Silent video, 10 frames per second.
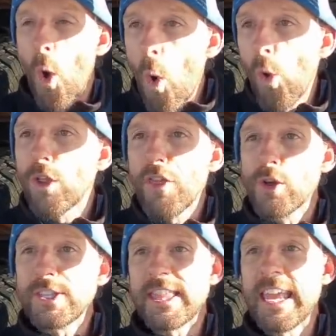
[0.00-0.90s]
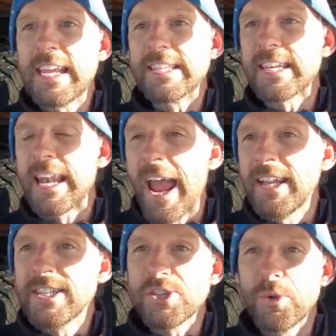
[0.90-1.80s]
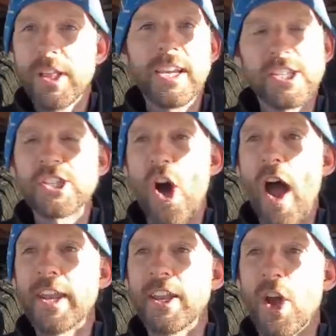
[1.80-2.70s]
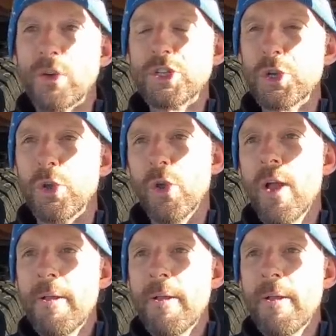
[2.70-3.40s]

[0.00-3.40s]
all of those things Canadians are really excited to go and do.